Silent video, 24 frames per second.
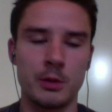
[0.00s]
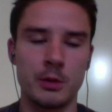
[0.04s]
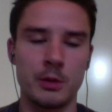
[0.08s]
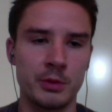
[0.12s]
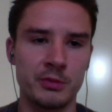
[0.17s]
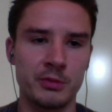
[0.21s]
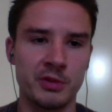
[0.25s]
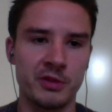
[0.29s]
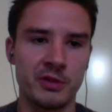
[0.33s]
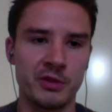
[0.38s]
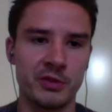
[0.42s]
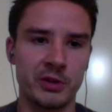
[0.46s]

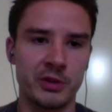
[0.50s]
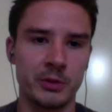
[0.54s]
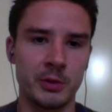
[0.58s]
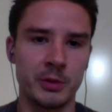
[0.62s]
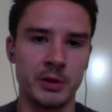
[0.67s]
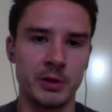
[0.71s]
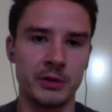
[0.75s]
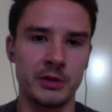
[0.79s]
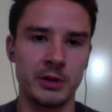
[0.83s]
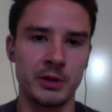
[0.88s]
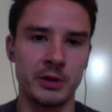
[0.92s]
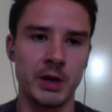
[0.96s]
ramen
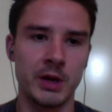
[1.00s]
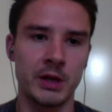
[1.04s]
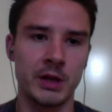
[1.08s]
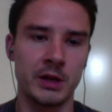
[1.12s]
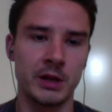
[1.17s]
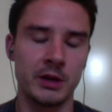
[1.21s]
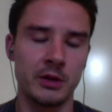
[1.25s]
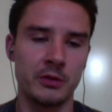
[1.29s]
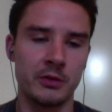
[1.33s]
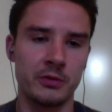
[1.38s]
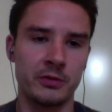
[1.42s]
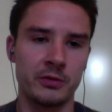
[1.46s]
profitability. You had
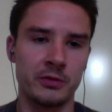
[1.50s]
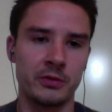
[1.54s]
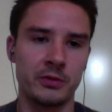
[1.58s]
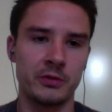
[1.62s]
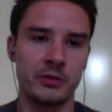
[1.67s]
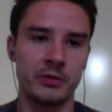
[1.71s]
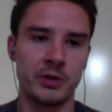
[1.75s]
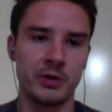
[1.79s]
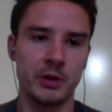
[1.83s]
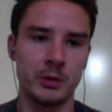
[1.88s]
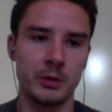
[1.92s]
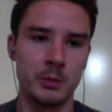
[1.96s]
enough
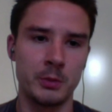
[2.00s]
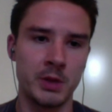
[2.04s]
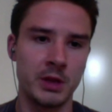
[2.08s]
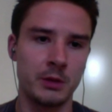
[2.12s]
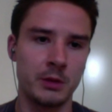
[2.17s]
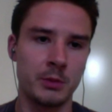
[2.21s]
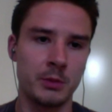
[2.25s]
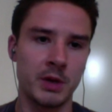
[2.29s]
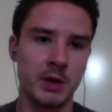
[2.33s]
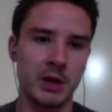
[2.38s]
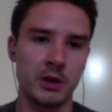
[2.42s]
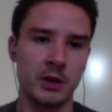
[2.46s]
for me
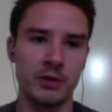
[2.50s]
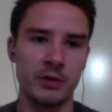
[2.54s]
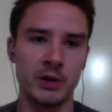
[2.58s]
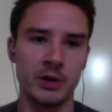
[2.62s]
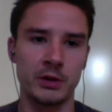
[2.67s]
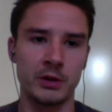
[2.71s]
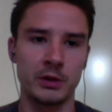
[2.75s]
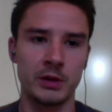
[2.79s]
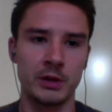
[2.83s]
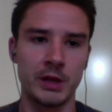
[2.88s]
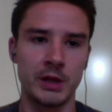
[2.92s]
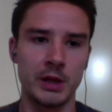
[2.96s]
and my
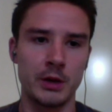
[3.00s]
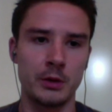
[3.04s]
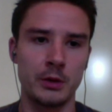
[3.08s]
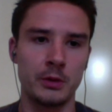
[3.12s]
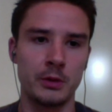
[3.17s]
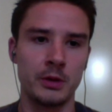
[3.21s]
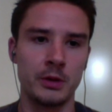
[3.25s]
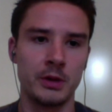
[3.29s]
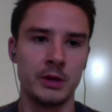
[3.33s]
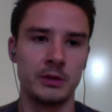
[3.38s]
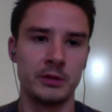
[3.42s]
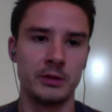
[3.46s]
co-founder
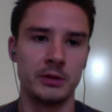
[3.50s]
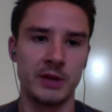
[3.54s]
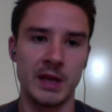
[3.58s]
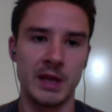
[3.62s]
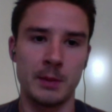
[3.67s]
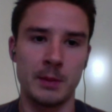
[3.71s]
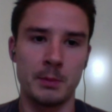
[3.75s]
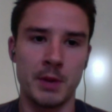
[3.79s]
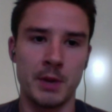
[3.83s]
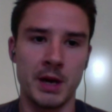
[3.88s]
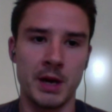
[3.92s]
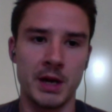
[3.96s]
Leo to
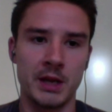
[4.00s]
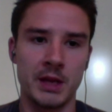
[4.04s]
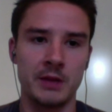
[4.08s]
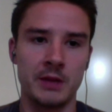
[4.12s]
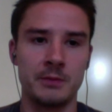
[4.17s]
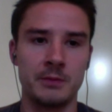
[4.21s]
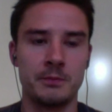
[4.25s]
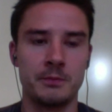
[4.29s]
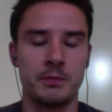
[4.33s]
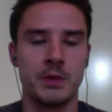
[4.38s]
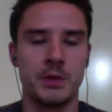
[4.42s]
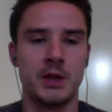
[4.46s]
get by.
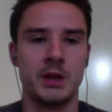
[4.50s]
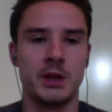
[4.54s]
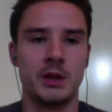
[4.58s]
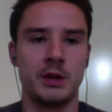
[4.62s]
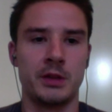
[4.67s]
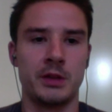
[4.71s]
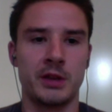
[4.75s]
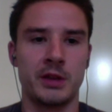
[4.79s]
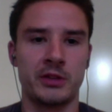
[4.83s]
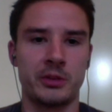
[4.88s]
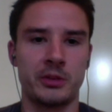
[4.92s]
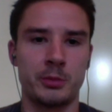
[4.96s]

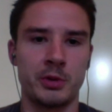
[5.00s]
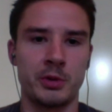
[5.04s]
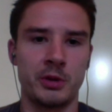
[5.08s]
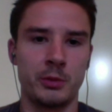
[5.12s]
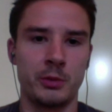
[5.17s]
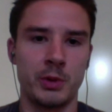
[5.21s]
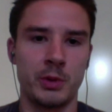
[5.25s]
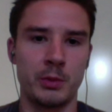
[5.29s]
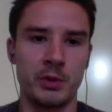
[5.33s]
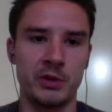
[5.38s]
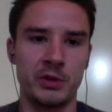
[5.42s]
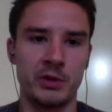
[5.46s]
And that's the
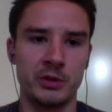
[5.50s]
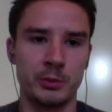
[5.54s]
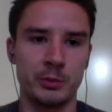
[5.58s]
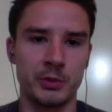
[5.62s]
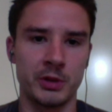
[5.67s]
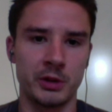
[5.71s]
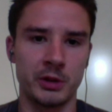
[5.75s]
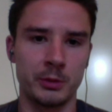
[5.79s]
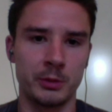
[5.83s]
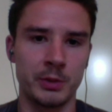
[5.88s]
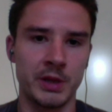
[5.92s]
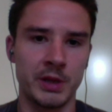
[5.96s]
point when we
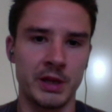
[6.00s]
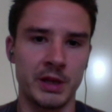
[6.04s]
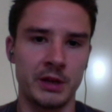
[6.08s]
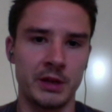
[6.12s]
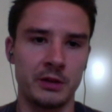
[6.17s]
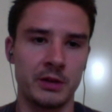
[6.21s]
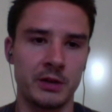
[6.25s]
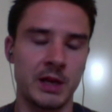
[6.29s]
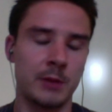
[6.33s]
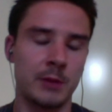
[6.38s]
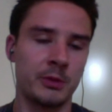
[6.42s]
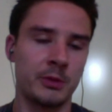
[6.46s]
jumped on a
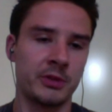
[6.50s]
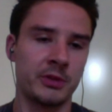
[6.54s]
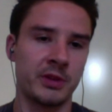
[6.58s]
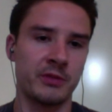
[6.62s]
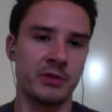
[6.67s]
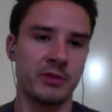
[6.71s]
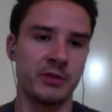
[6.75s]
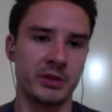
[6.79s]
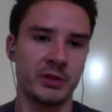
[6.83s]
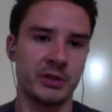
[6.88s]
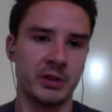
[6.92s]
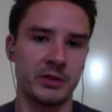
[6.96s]
plane, came to
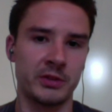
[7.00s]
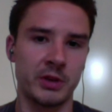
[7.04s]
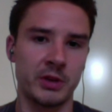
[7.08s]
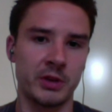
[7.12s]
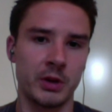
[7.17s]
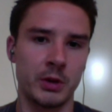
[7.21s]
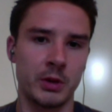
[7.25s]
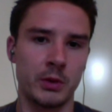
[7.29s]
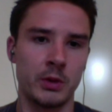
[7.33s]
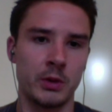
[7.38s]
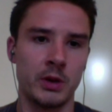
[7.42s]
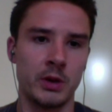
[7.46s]
San
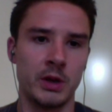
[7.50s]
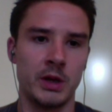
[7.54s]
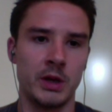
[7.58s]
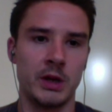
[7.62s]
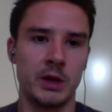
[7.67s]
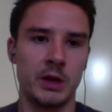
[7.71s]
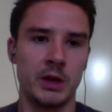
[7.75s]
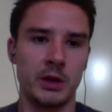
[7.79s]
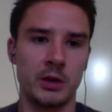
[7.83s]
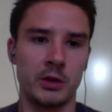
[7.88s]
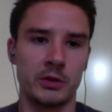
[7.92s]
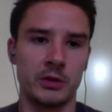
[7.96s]
Francisco,
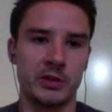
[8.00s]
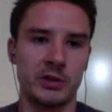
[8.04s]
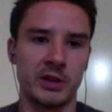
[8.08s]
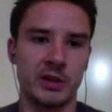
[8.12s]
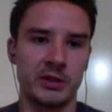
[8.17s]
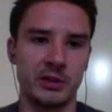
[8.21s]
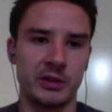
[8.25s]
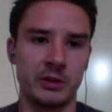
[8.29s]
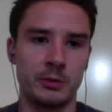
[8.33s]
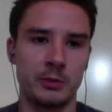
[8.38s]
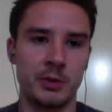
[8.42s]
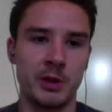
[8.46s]
and got
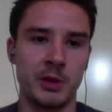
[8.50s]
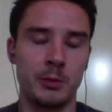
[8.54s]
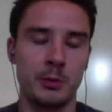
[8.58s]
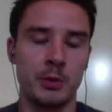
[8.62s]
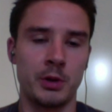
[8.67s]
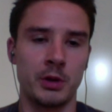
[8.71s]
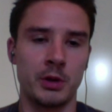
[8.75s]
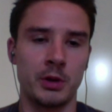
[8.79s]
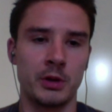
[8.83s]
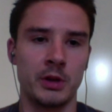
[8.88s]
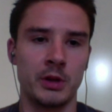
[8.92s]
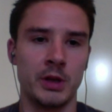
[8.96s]
chatting to
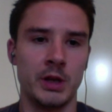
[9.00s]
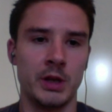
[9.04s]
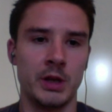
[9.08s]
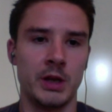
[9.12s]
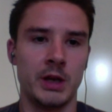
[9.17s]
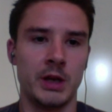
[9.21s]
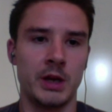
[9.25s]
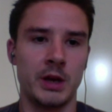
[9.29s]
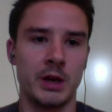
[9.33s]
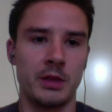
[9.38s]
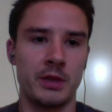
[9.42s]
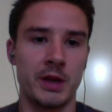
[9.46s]
people.
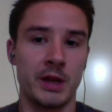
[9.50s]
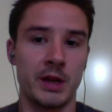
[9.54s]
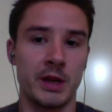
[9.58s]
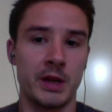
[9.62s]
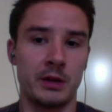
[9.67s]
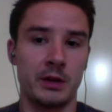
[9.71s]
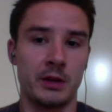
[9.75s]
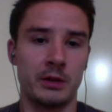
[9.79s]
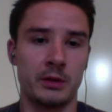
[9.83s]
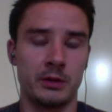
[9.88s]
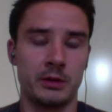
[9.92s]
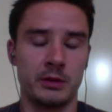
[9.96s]
And
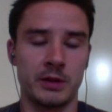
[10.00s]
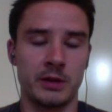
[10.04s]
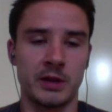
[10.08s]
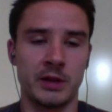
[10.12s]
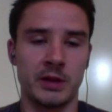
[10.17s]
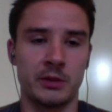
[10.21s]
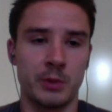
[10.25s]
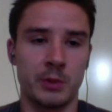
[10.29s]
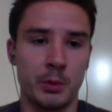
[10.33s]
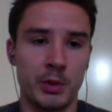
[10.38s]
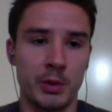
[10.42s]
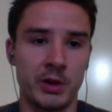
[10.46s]
then
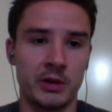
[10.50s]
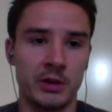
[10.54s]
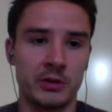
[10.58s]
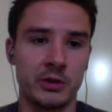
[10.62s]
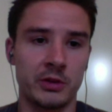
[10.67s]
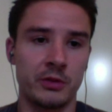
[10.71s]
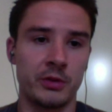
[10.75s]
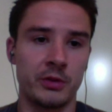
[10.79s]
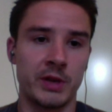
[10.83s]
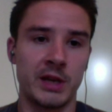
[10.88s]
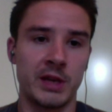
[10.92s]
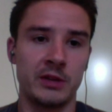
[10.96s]
that's when we
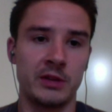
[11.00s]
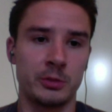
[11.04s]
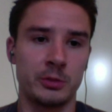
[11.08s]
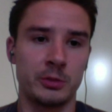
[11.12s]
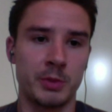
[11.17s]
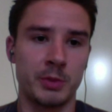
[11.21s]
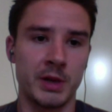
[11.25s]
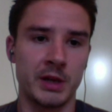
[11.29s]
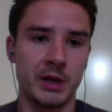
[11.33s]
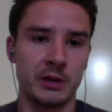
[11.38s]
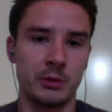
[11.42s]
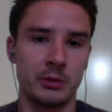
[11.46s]
discovered
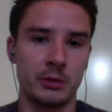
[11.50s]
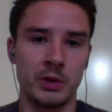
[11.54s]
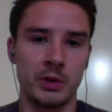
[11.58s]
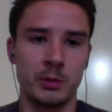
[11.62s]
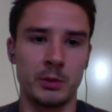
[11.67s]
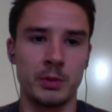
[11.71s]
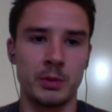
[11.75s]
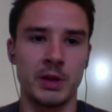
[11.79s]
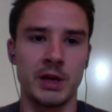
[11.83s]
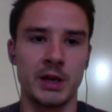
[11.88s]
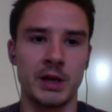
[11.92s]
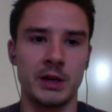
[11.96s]
AngelPad and we
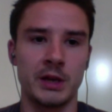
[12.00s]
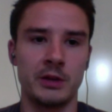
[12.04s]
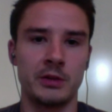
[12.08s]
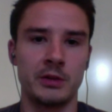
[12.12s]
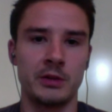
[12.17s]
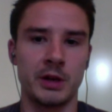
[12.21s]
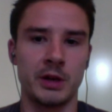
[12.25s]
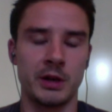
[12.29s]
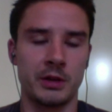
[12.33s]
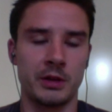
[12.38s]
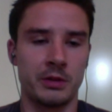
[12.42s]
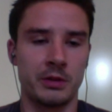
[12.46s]

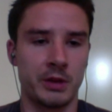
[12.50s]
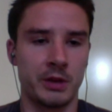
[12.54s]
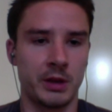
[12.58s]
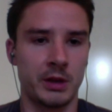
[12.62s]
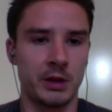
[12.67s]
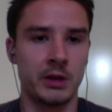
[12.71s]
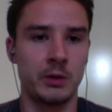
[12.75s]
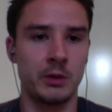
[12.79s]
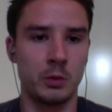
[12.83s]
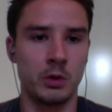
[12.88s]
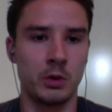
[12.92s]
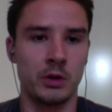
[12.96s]
applied. And I
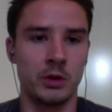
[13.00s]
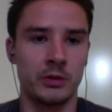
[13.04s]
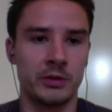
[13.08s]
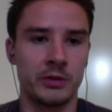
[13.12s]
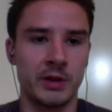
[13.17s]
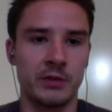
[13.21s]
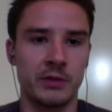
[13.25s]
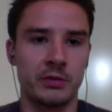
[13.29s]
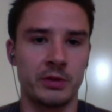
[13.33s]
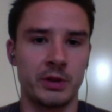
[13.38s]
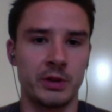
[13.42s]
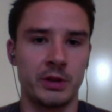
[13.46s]
think it was
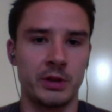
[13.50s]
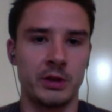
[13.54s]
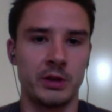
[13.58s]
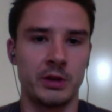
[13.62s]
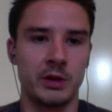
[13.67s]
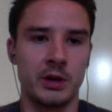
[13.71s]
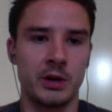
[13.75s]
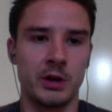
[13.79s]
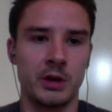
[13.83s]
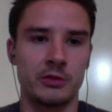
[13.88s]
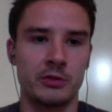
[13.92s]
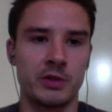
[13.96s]

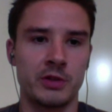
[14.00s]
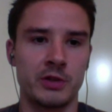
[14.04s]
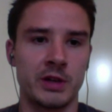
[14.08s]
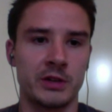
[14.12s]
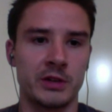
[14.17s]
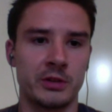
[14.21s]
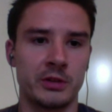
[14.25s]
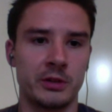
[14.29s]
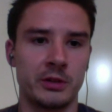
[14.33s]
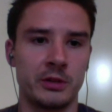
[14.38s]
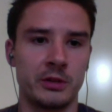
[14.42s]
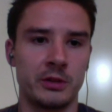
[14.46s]
definitely our
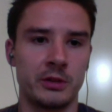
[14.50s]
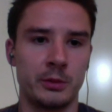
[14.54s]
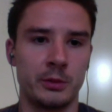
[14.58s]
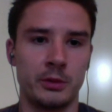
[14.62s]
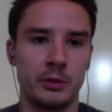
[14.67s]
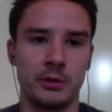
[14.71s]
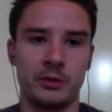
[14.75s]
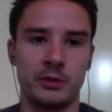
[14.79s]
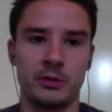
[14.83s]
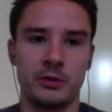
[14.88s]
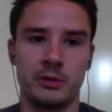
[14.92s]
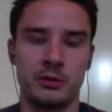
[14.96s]
traction that
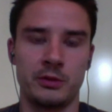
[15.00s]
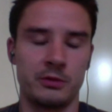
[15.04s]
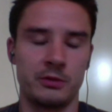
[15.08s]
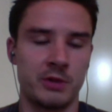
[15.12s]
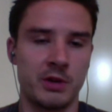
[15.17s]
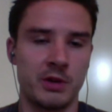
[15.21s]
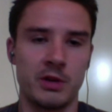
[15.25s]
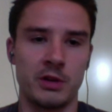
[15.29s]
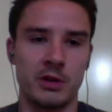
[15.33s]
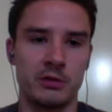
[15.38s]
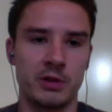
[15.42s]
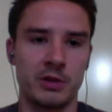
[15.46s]
was
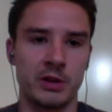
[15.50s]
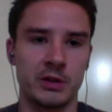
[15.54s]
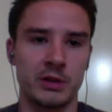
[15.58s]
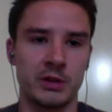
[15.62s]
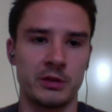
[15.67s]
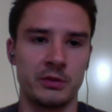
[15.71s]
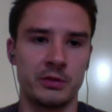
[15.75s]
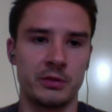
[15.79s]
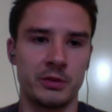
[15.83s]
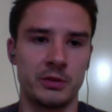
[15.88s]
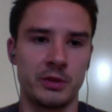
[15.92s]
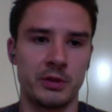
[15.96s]
very
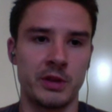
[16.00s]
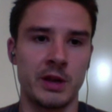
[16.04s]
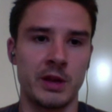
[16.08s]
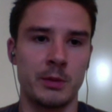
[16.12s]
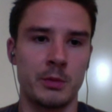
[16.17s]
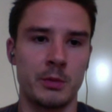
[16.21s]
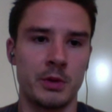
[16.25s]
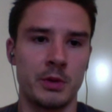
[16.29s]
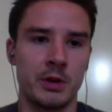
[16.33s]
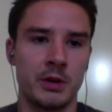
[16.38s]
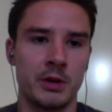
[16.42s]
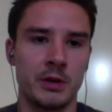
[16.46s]
attractive to
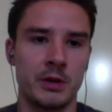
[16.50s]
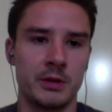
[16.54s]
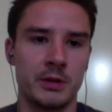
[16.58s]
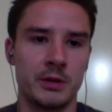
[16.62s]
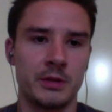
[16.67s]
them.